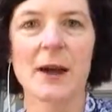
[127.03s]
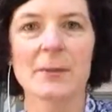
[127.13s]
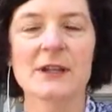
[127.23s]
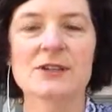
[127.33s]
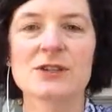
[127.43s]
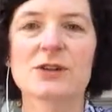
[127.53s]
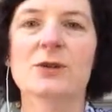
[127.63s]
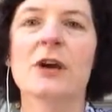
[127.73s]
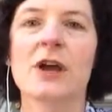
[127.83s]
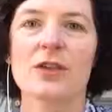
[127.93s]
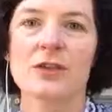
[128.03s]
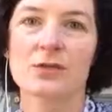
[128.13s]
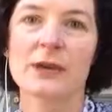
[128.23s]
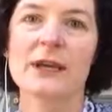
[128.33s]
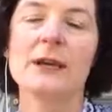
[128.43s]
I'm going to do
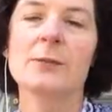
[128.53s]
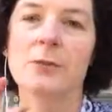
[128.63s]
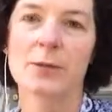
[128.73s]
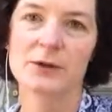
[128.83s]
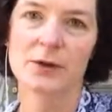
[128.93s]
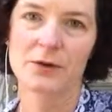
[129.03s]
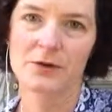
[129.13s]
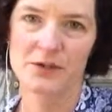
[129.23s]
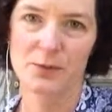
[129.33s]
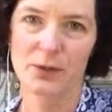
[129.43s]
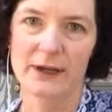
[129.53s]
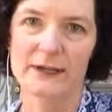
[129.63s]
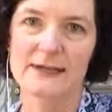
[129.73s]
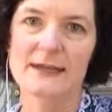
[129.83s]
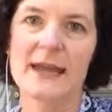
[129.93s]
3 Pomodoro
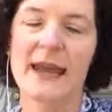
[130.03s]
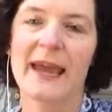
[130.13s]
sprints,